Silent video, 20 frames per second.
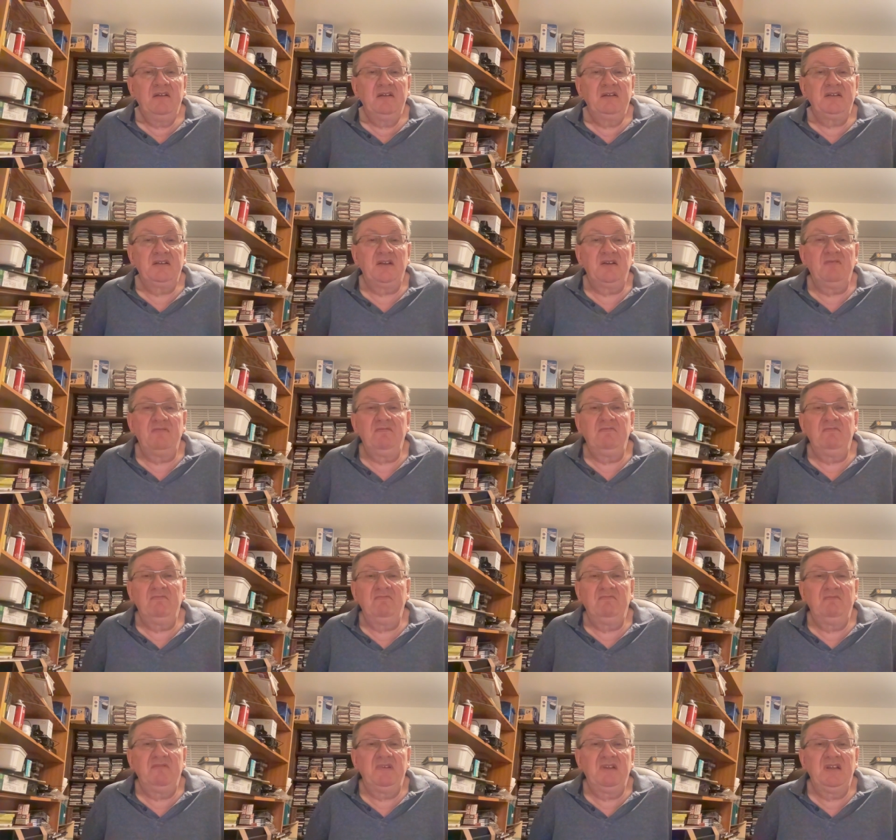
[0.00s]
So
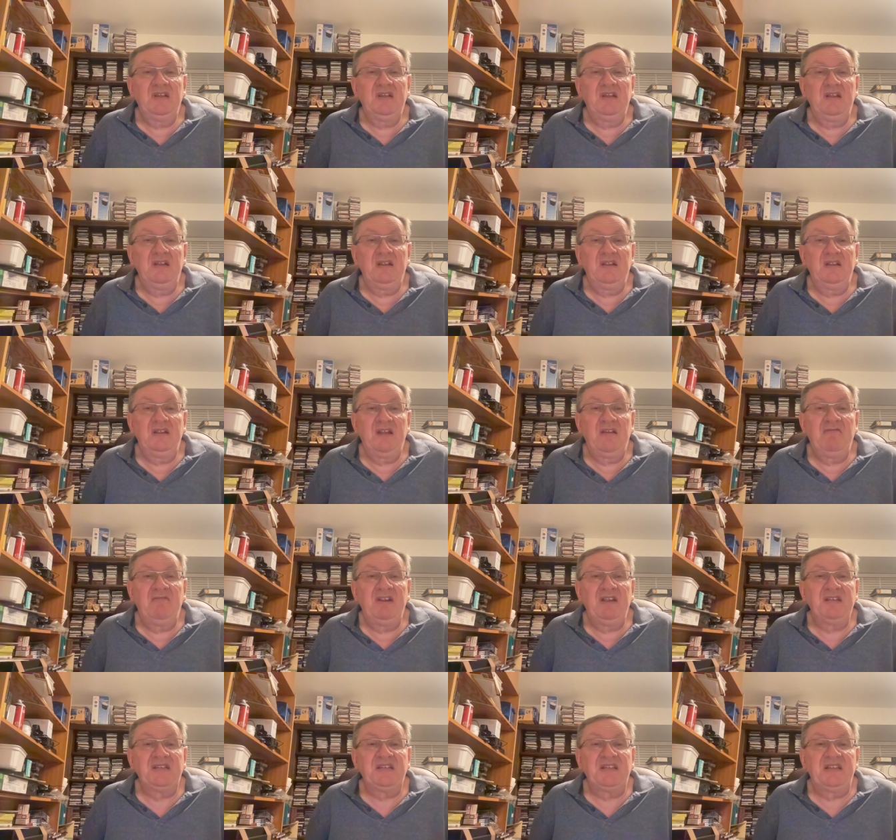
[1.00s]
there it
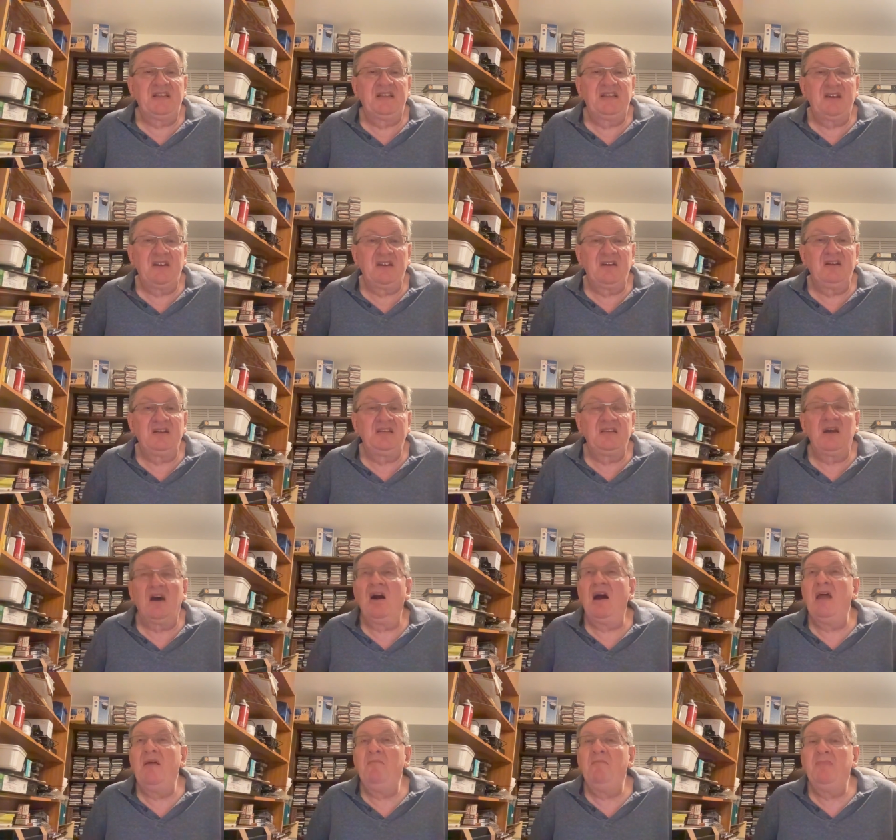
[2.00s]
is, a third
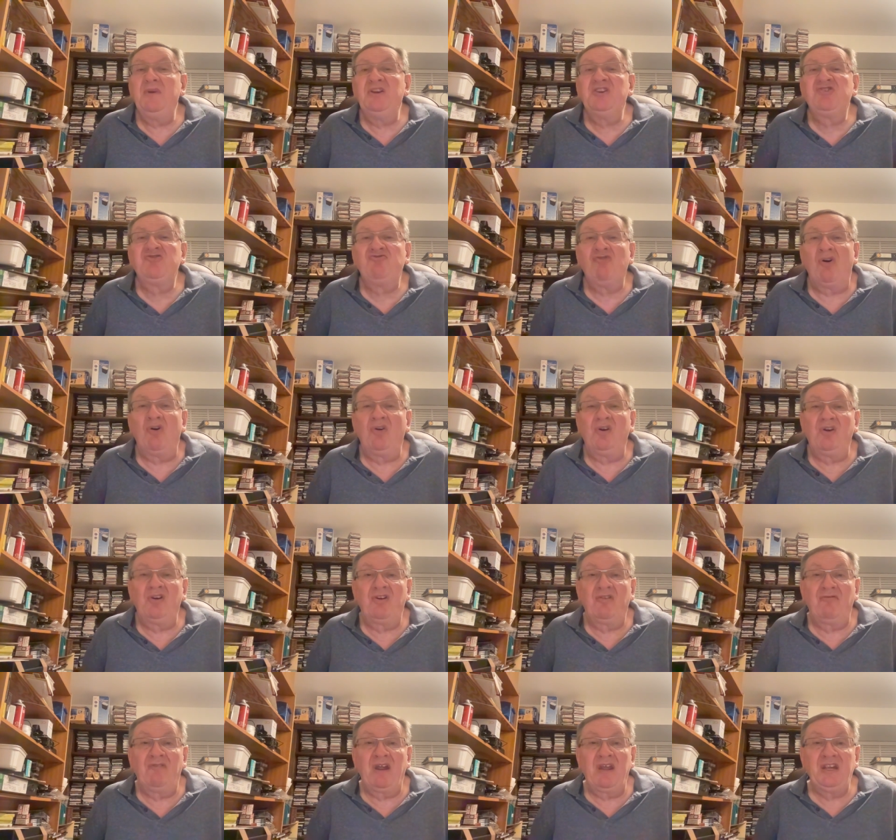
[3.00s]
time be strong and
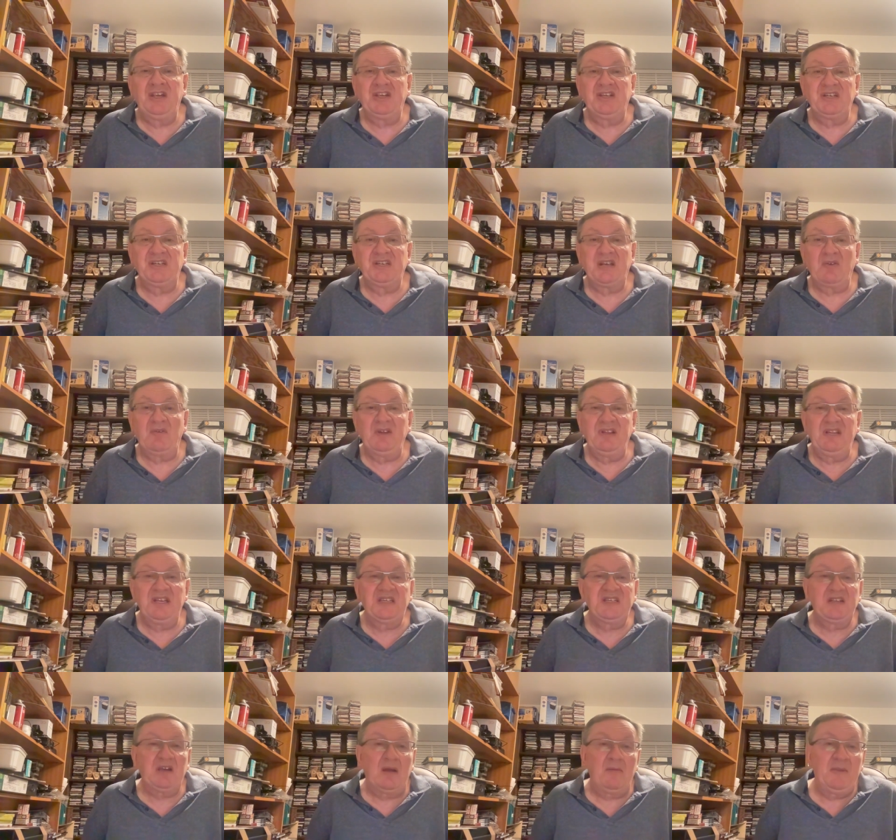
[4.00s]
courageous. Only
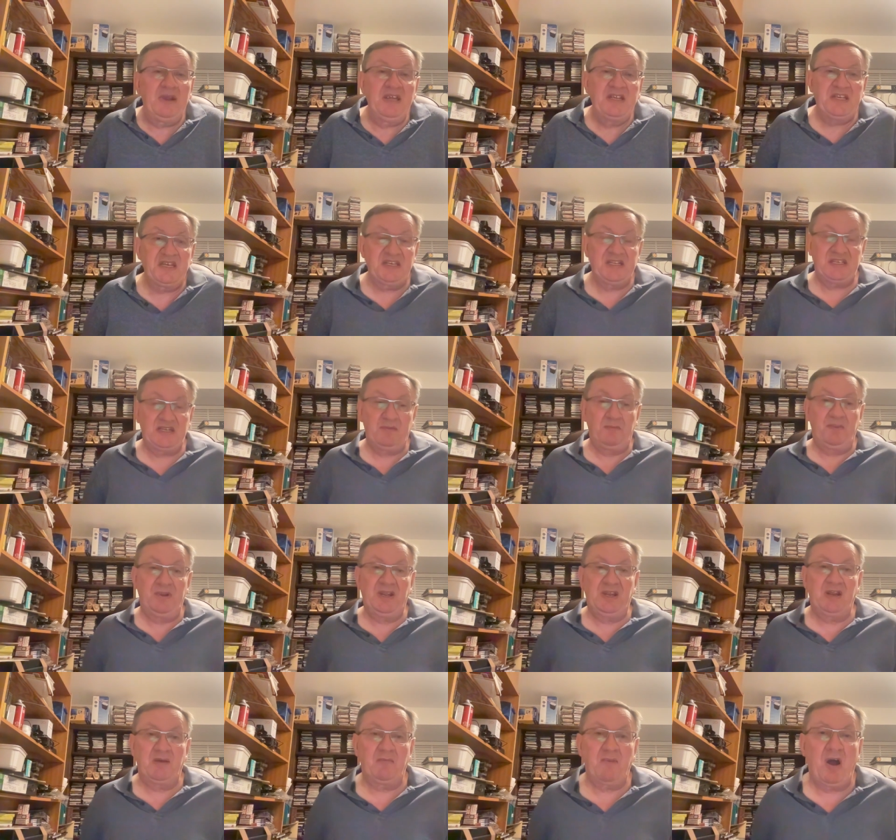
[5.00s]
this time it isn't simply
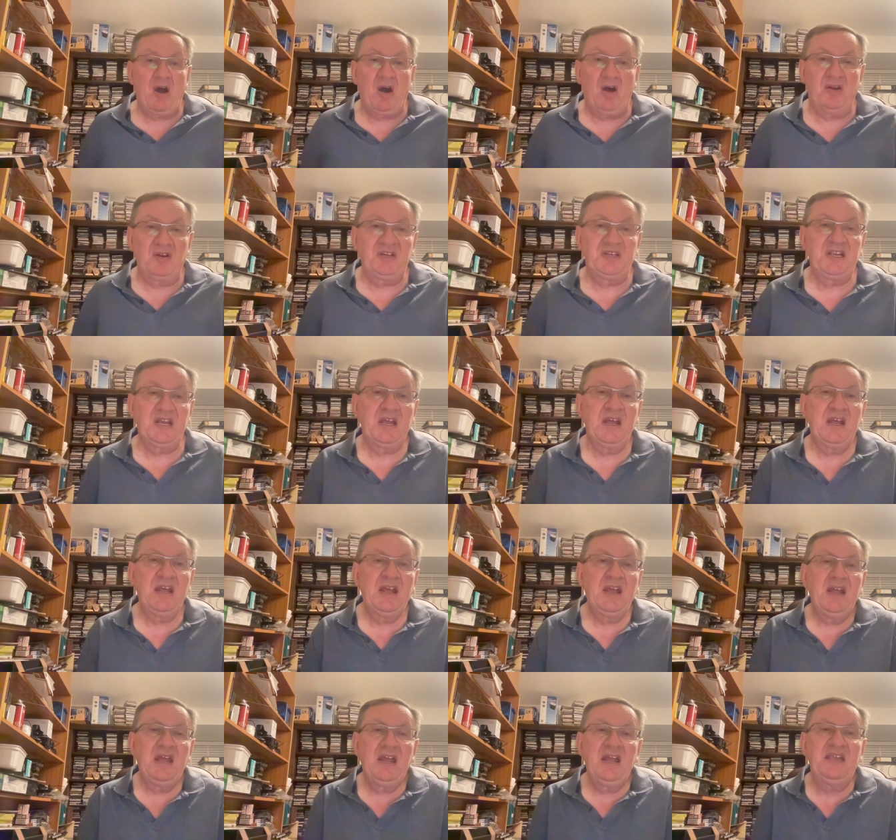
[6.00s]
a command,
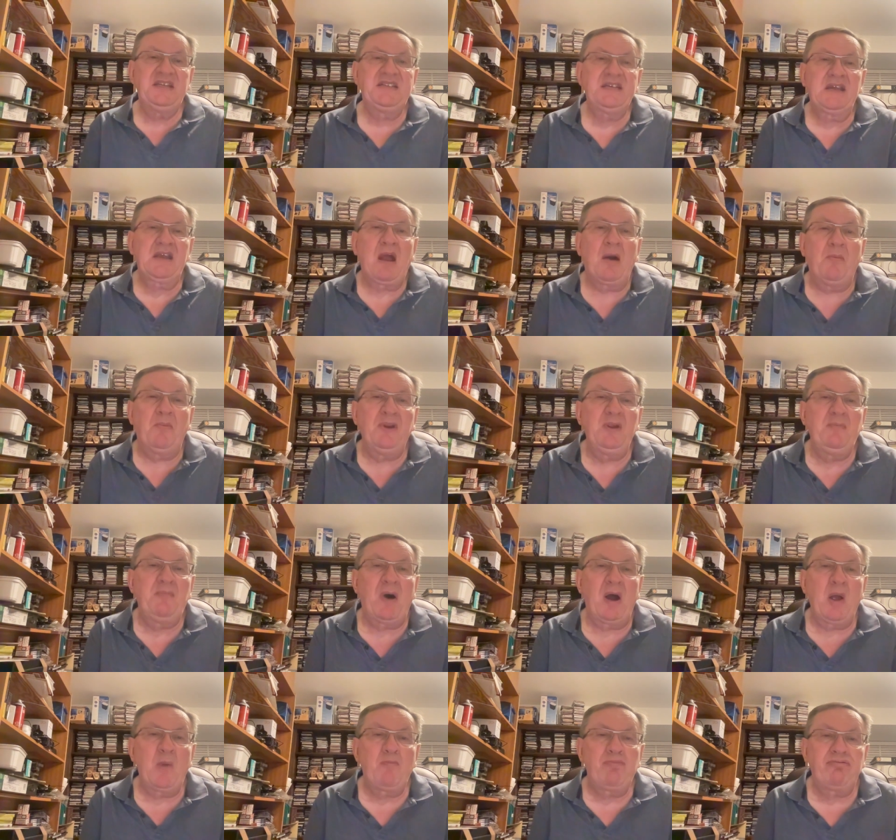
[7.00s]
it's accompanied
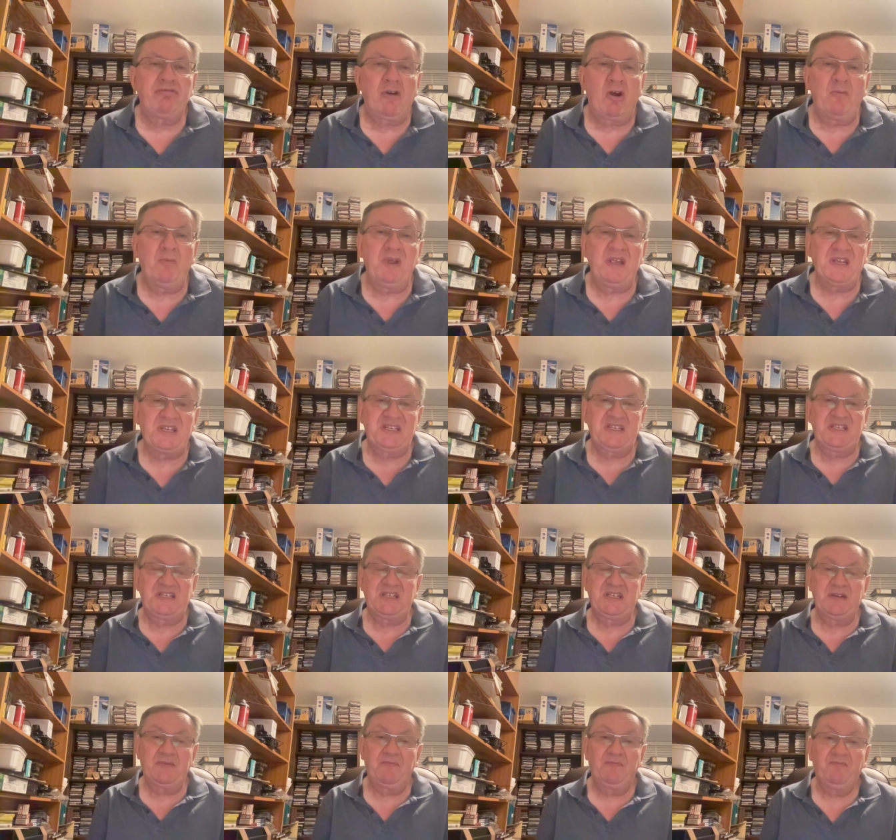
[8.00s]
by a
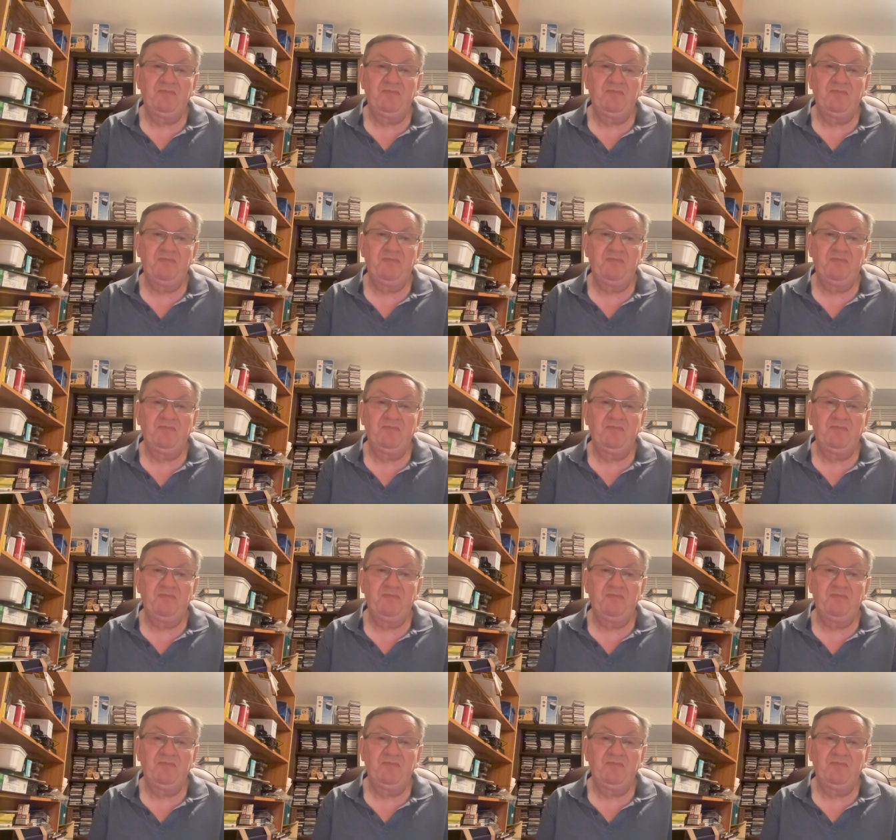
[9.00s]
promise.